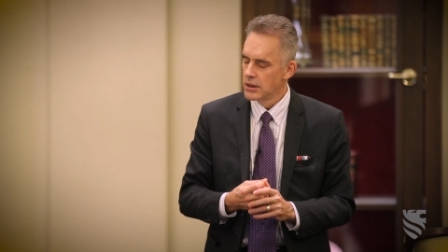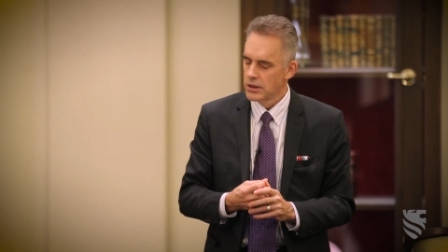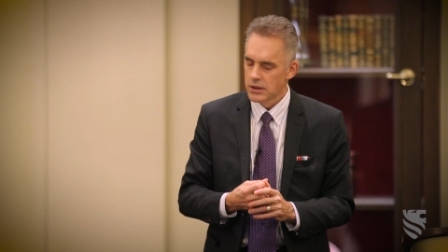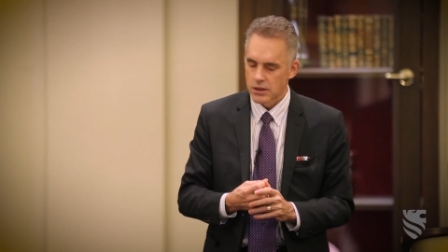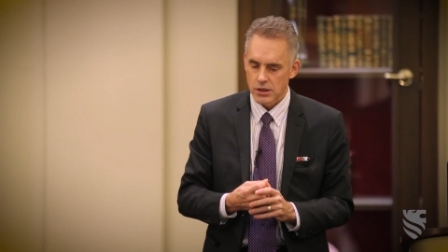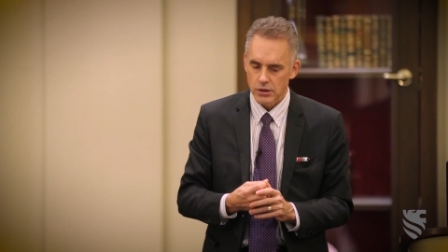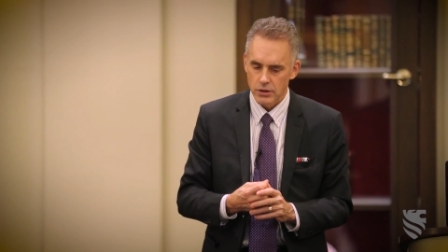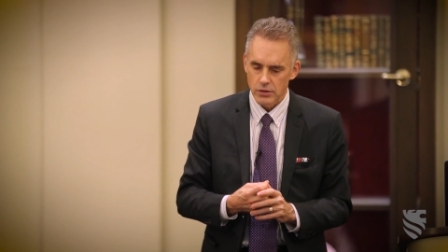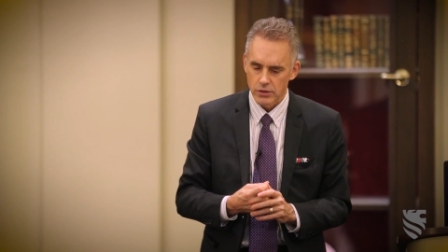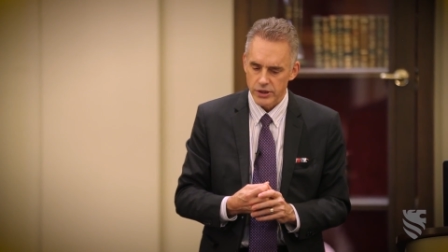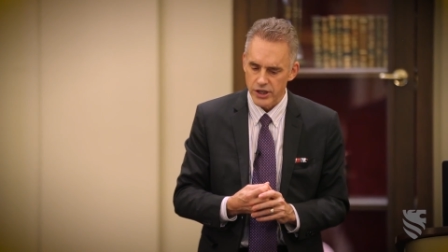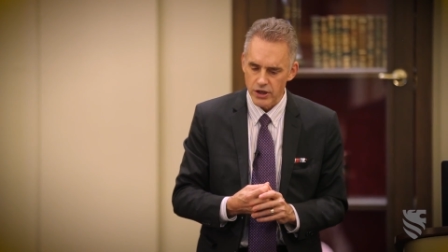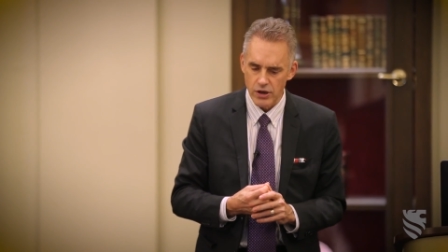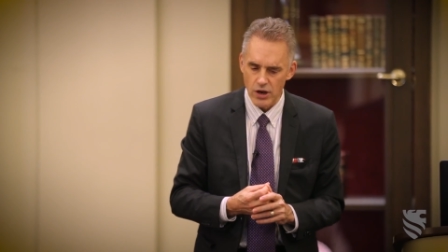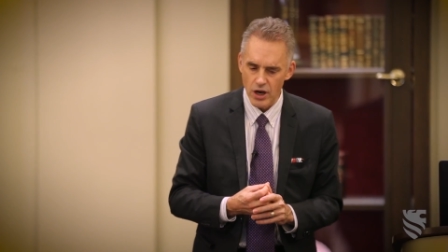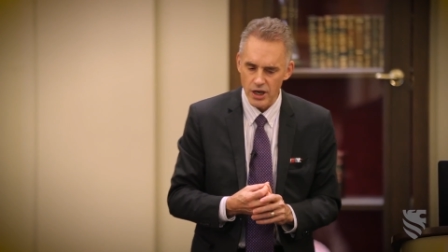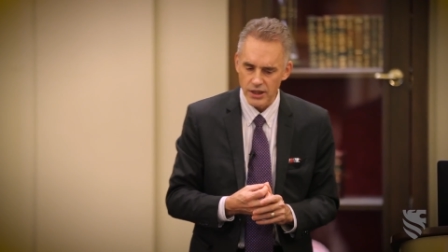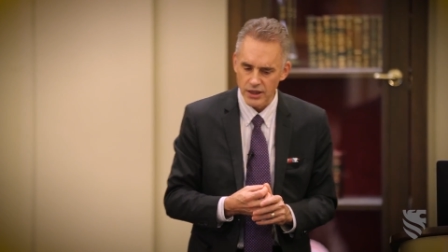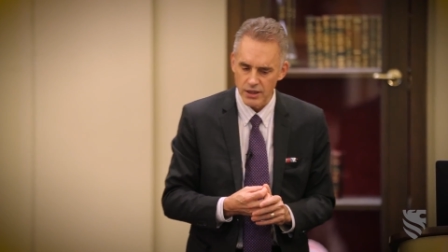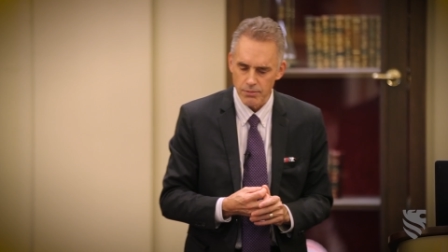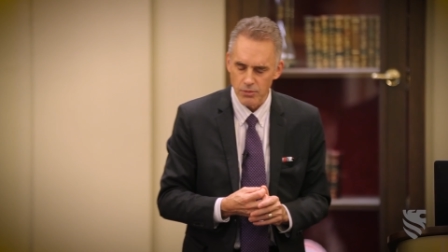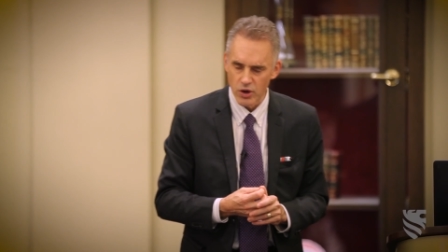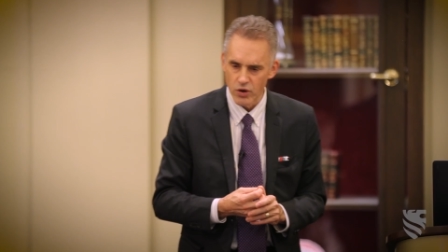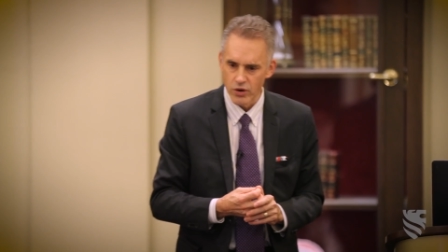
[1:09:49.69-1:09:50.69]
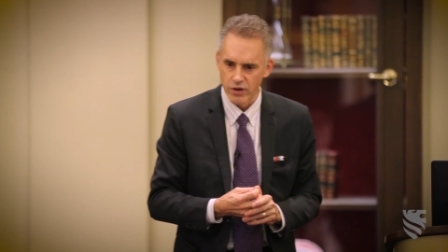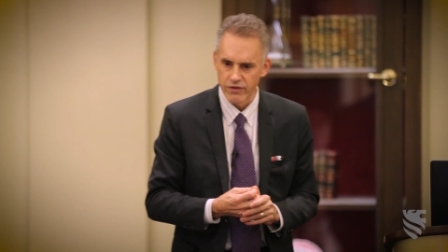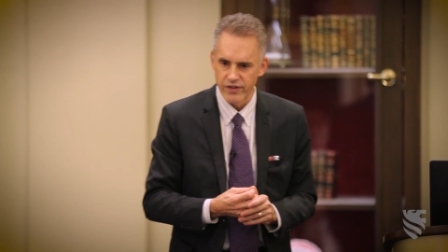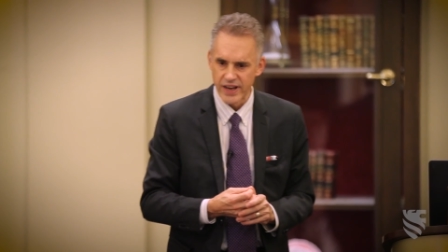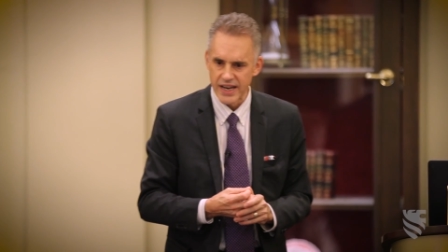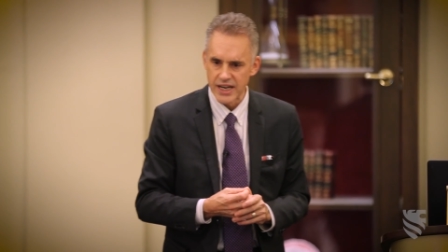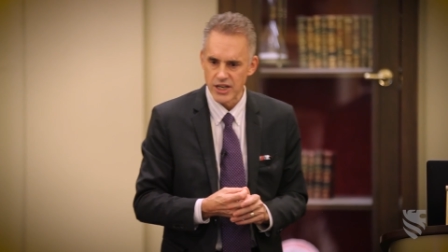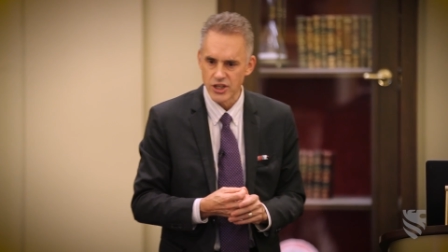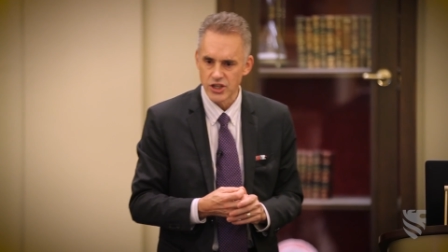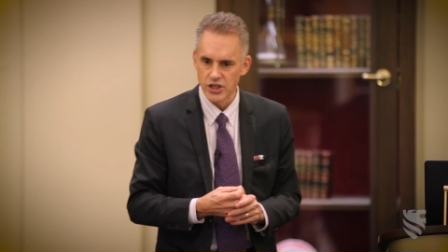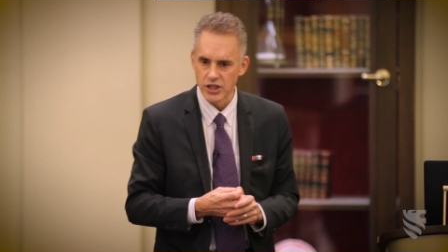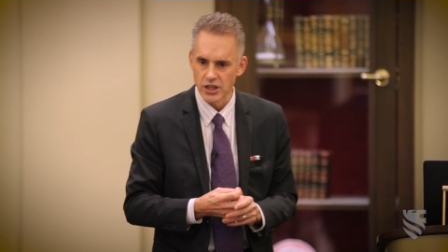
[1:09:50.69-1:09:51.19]
So you got the
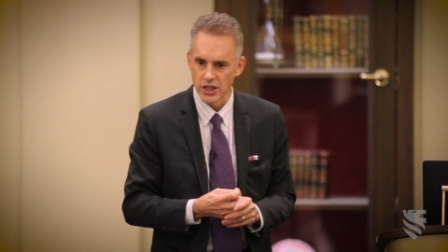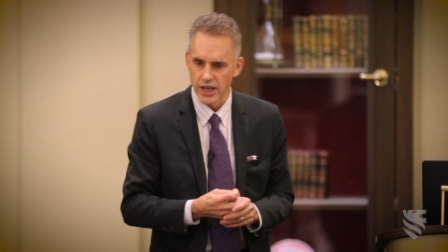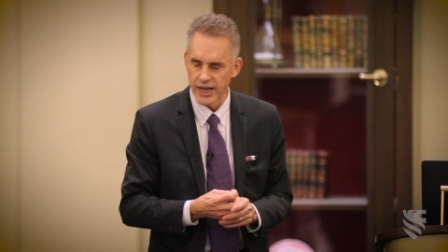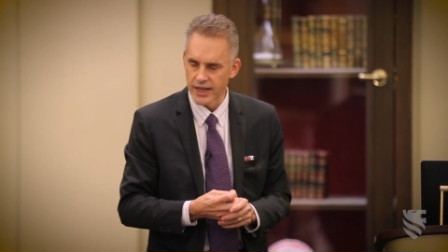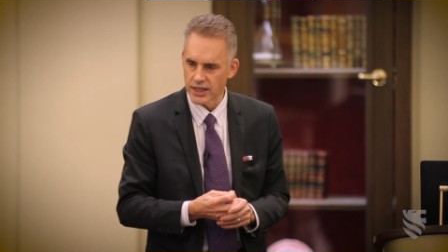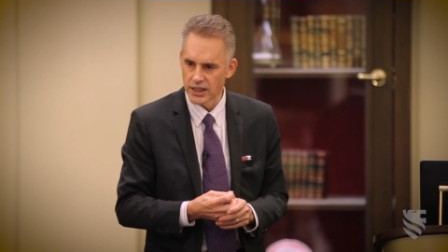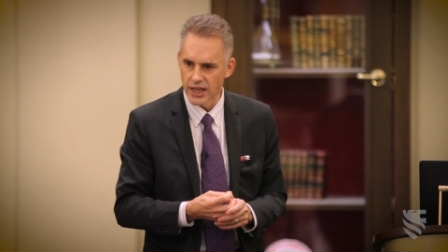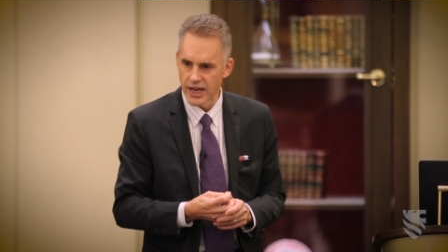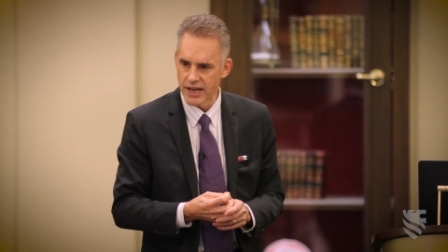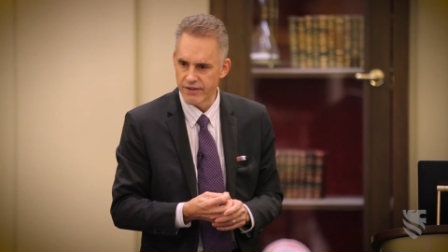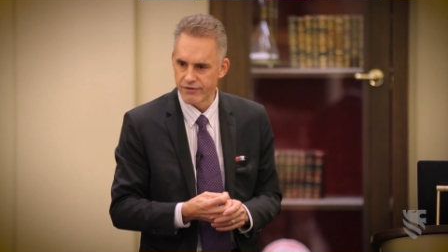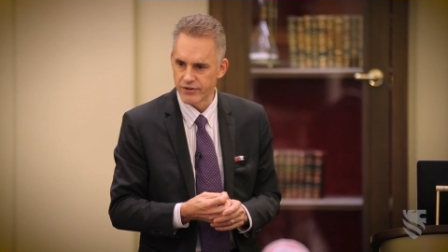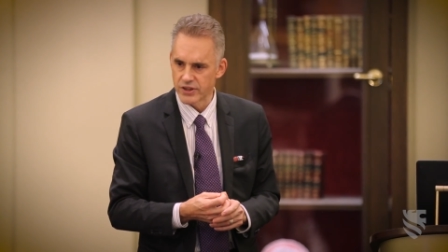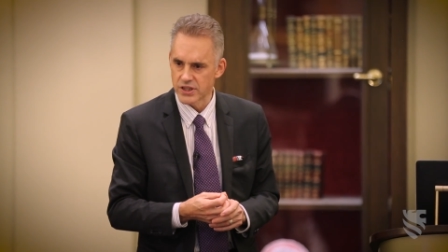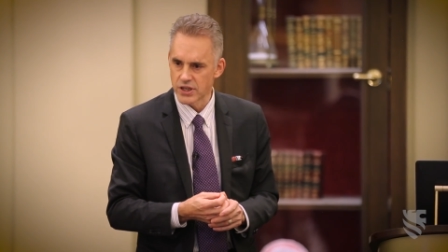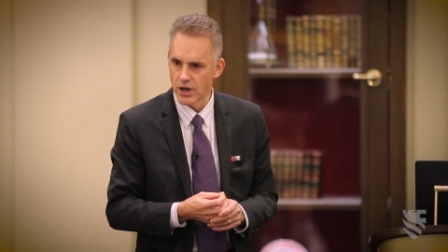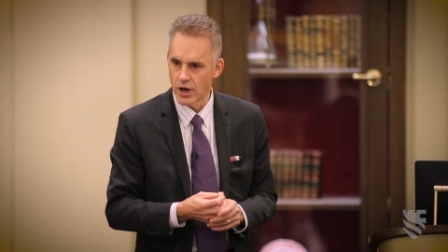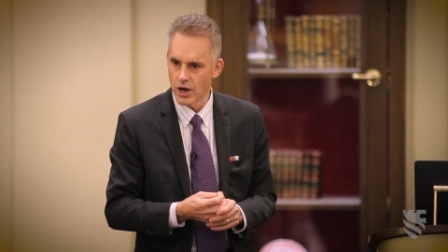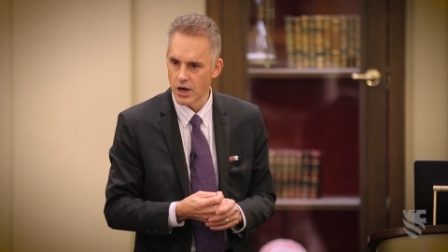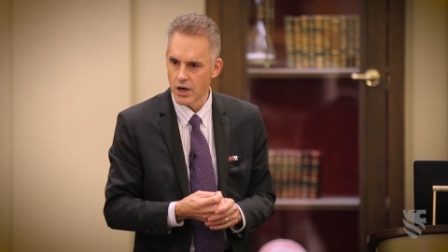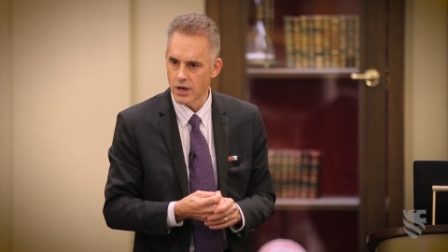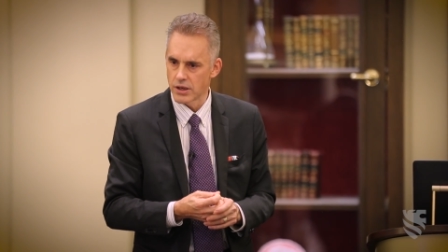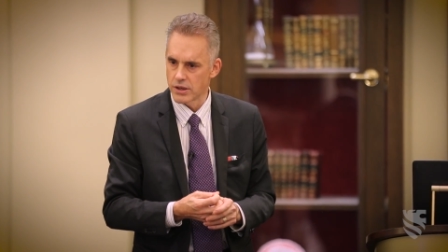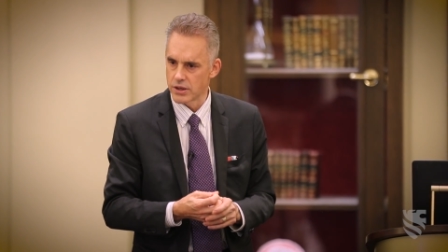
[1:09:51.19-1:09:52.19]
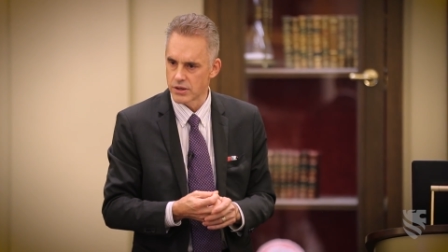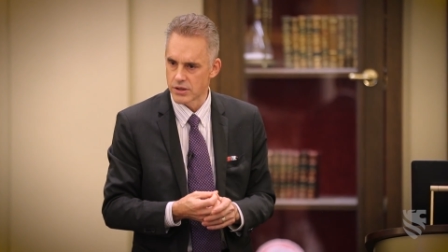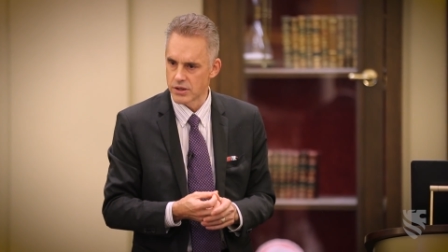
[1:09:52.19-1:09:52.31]
motivation, like life is hard,